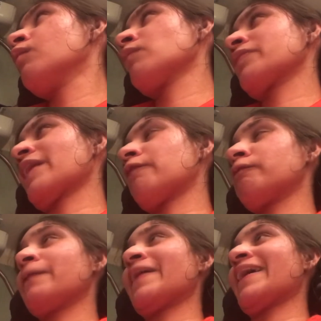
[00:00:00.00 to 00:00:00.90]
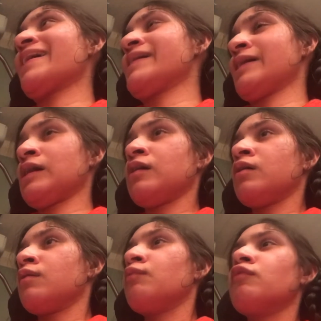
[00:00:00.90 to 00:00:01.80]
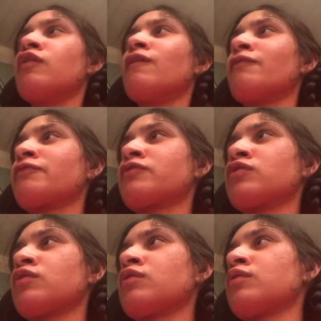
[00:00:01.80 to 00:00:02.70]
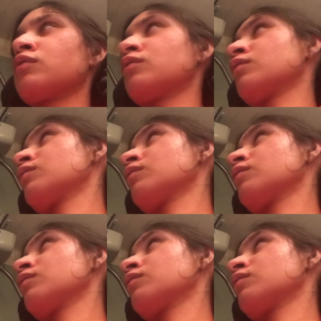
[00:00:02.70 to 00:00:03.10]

but then we moved to